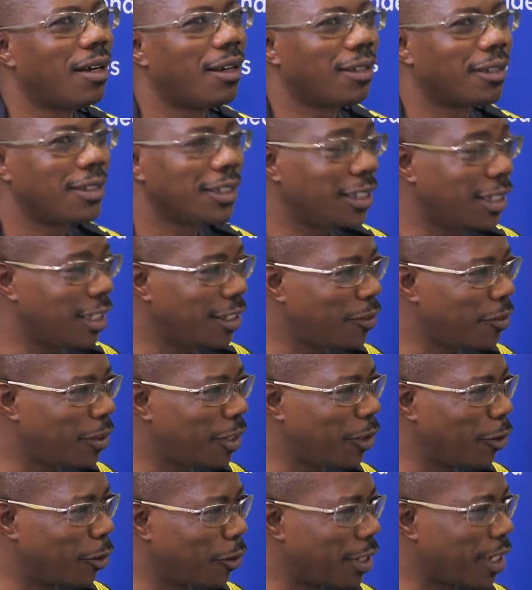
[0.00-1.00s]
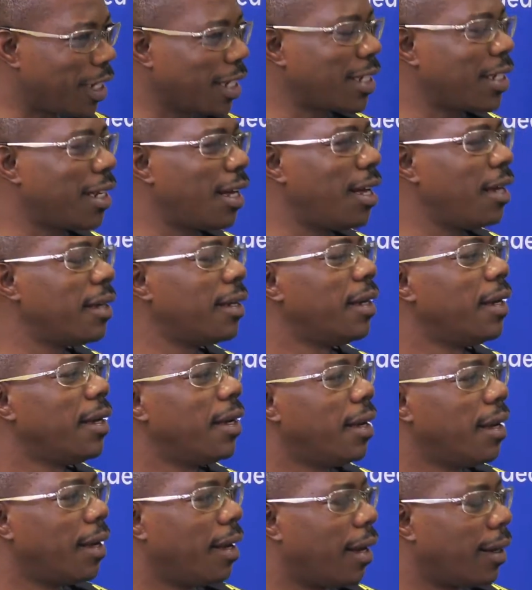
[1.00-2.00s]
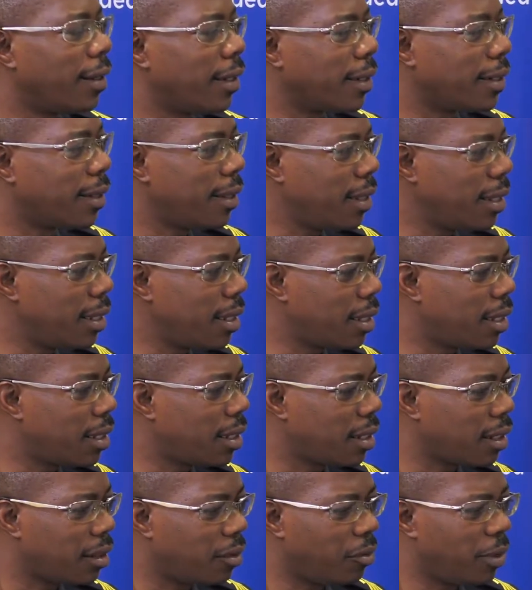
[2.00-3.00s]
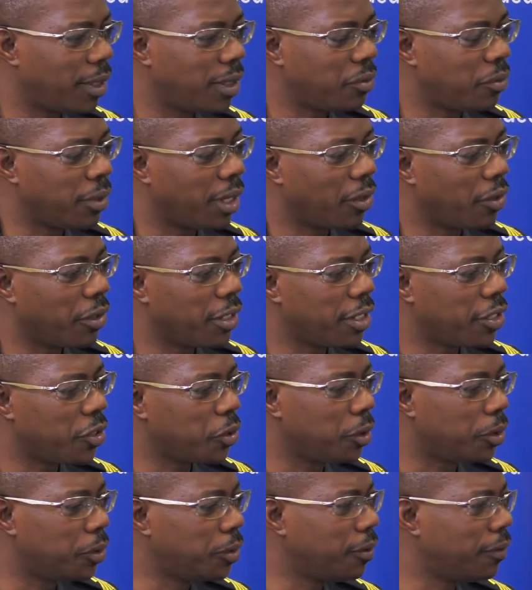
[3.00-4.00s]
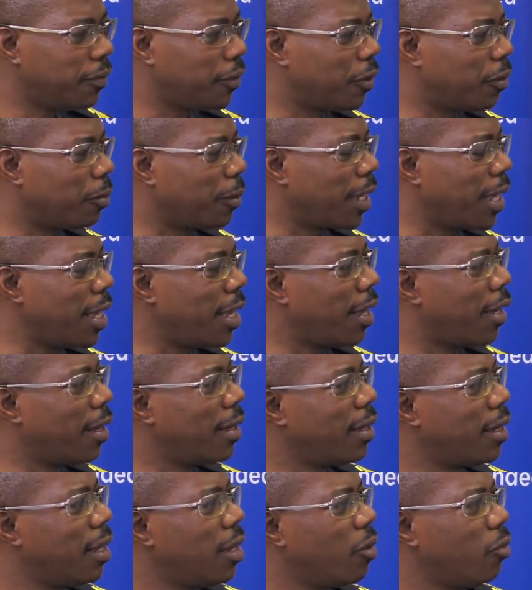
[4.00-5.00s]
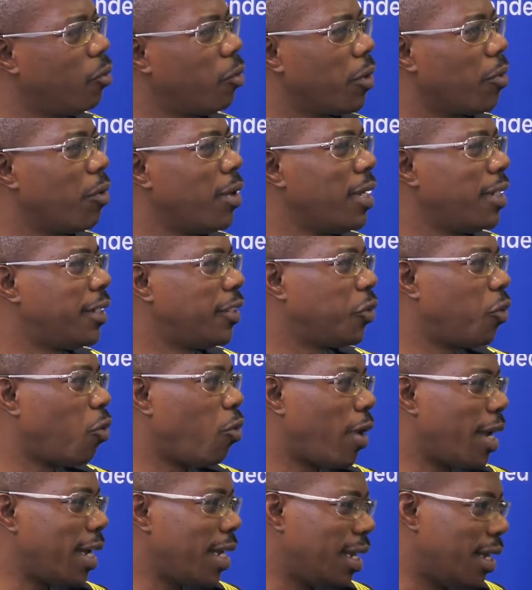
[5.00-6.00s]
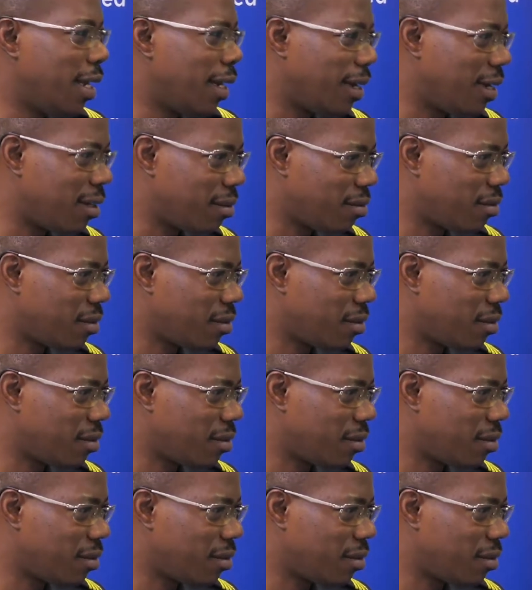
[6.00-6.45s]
industry or sector, and I think what we are going to do from here, we want to widen